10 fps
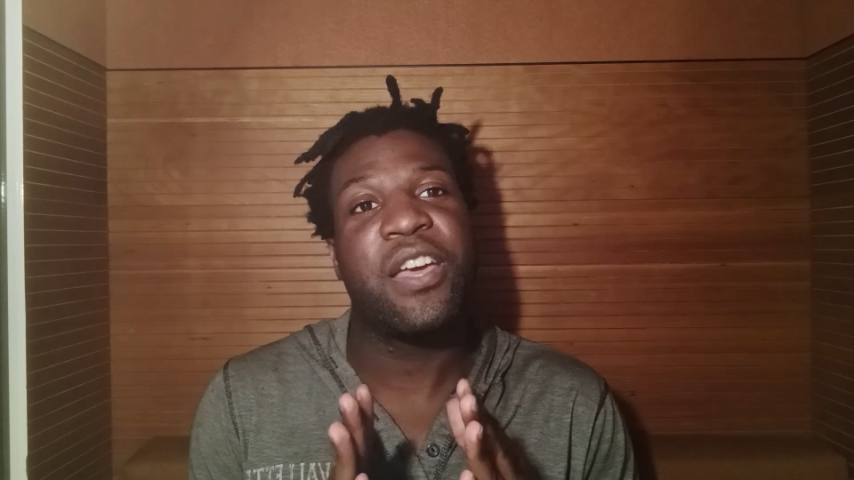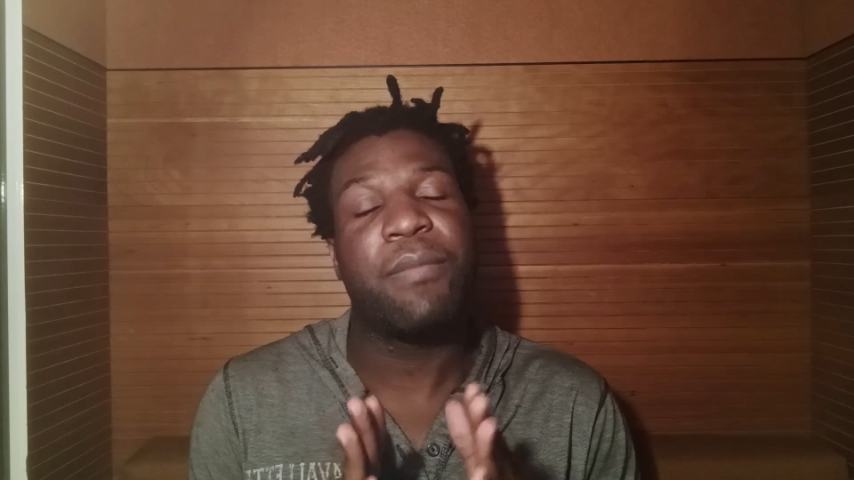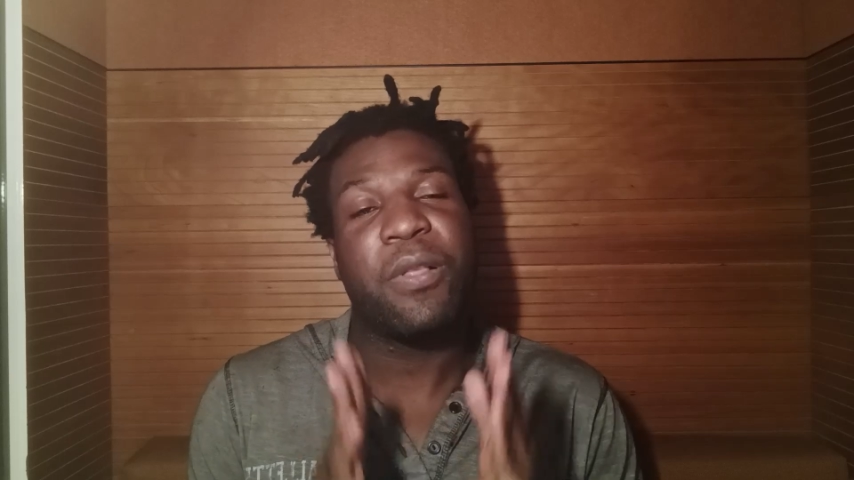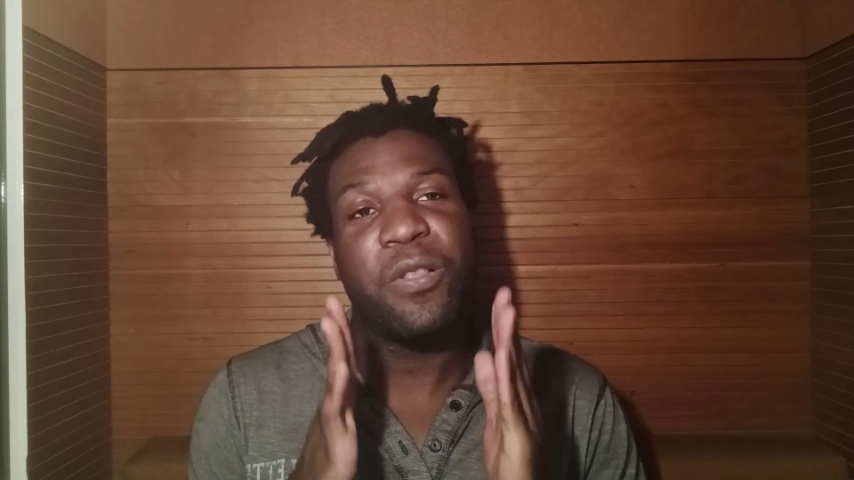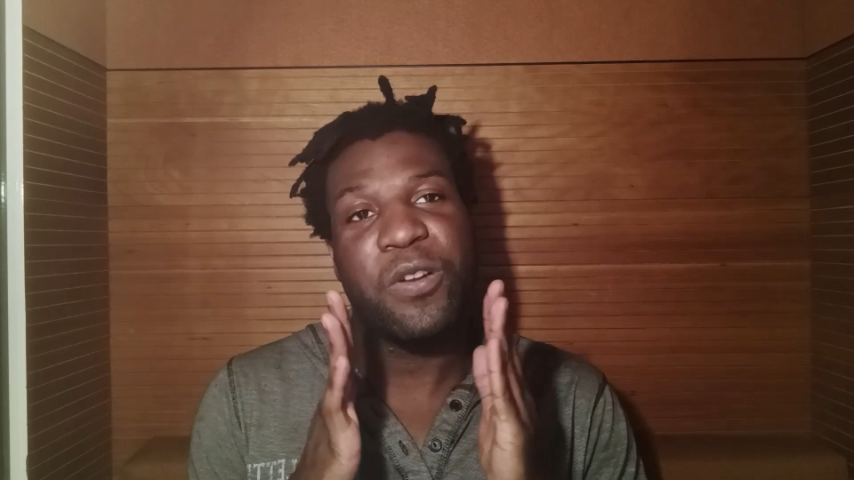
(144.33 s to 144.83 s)

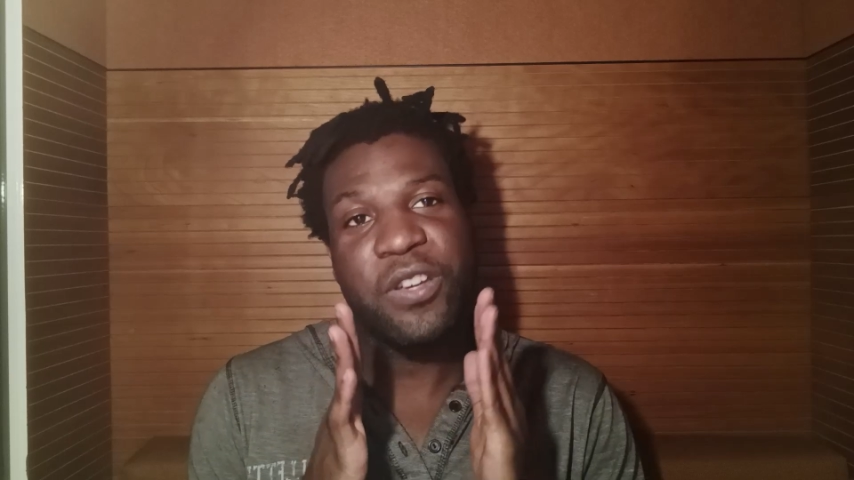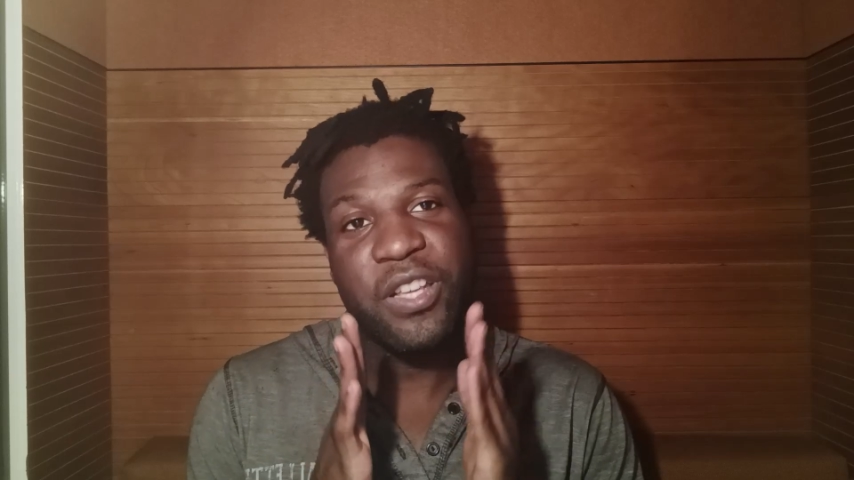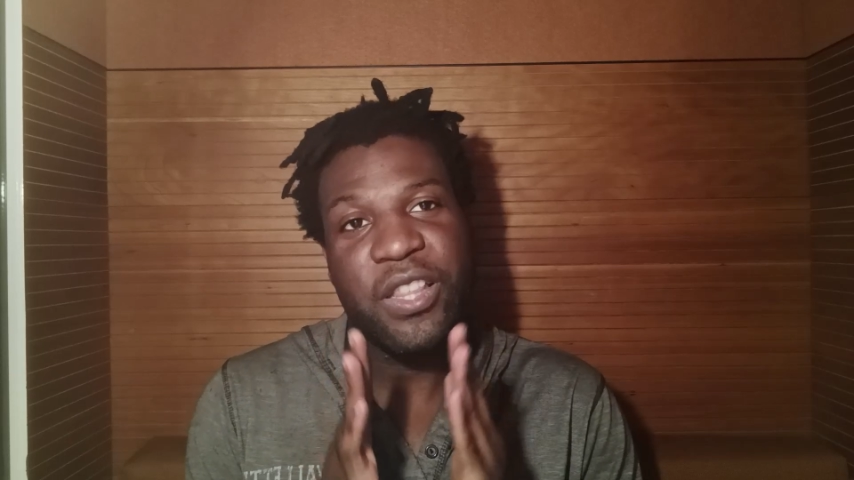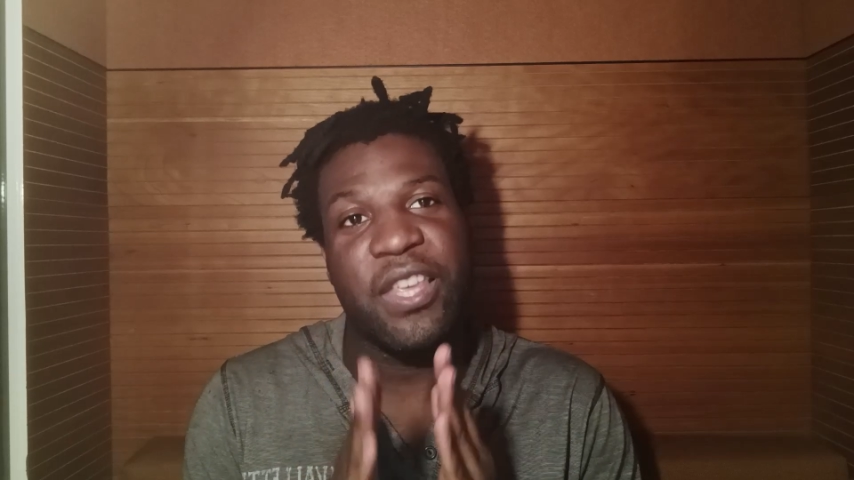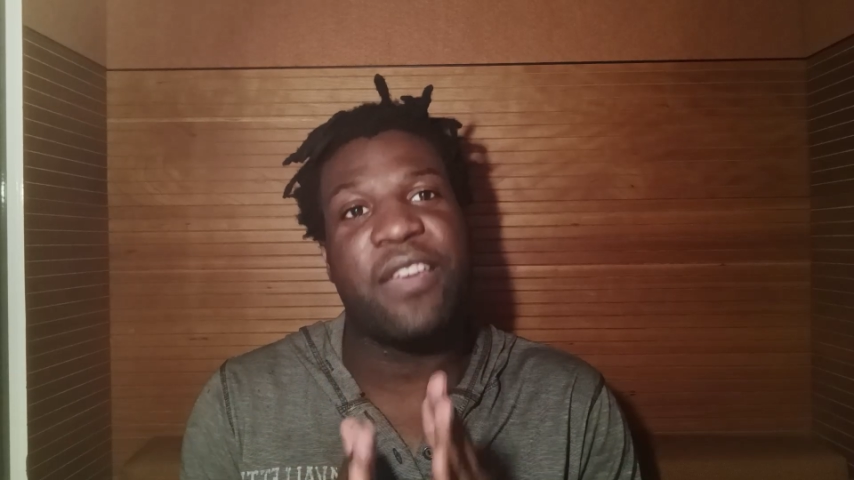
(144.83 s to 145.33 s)
but learn
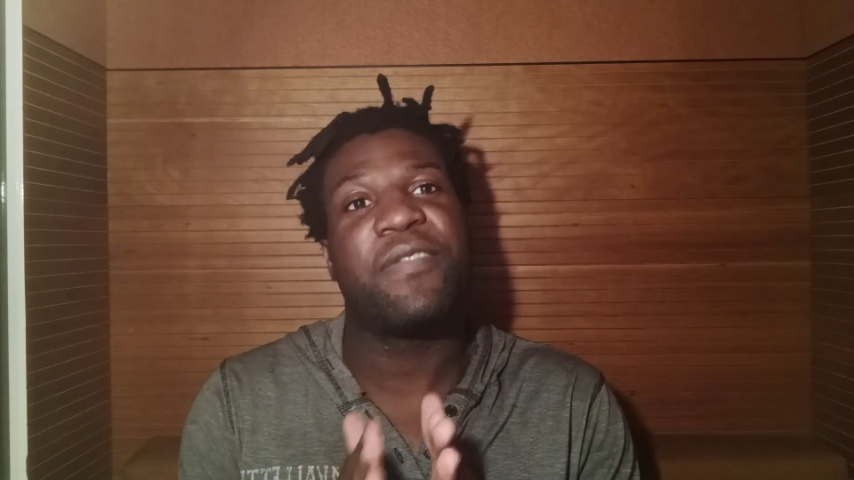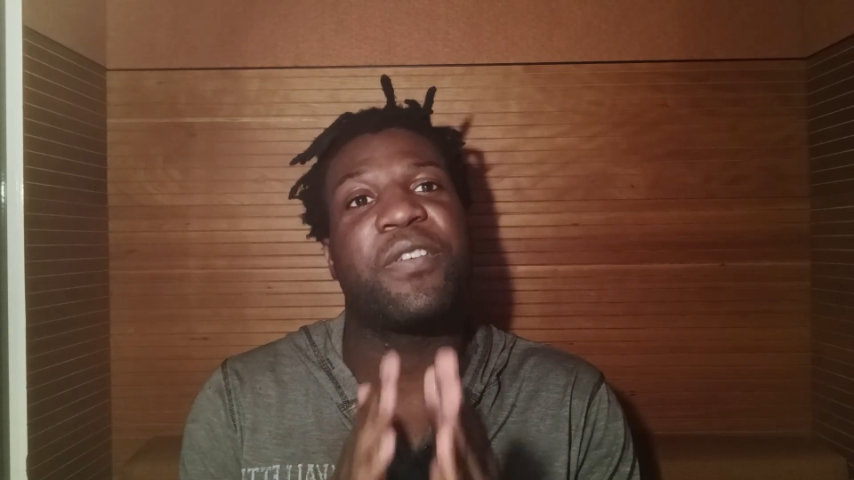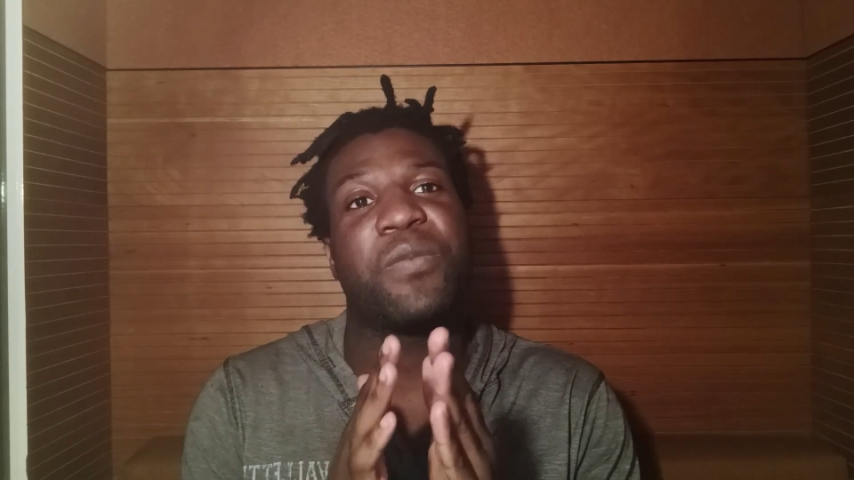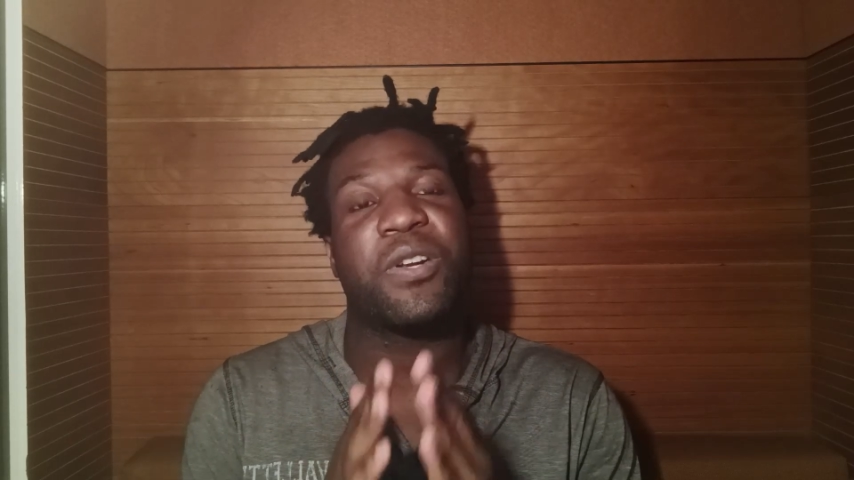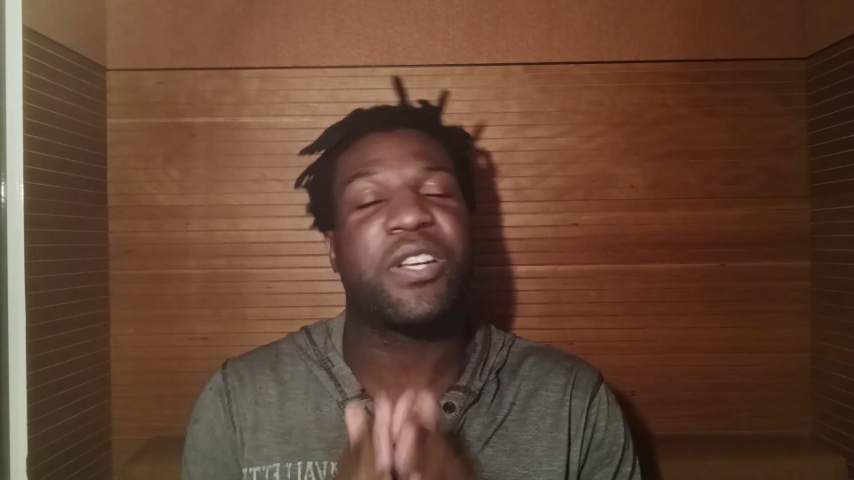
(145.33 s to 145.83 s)
to live and work